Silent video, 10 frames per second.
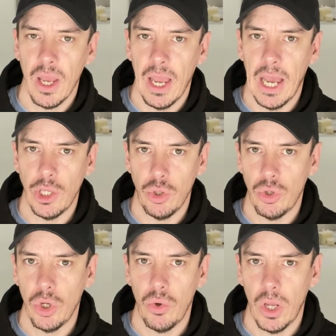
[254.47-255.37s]
and you
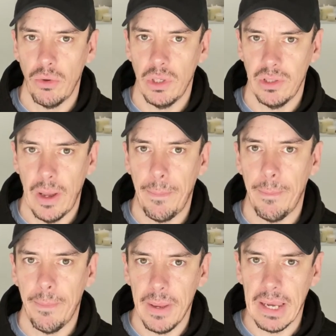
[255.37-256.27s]
do notice a
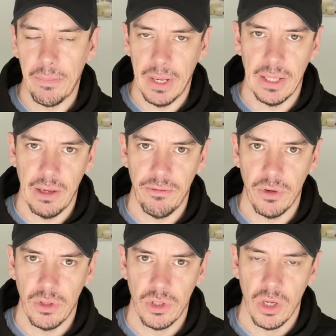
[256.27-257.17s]
big, big
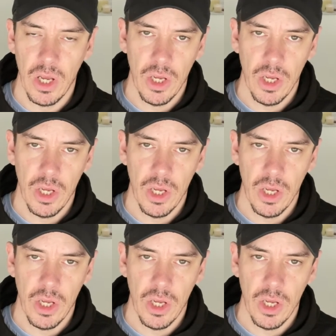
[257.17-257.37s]
difference.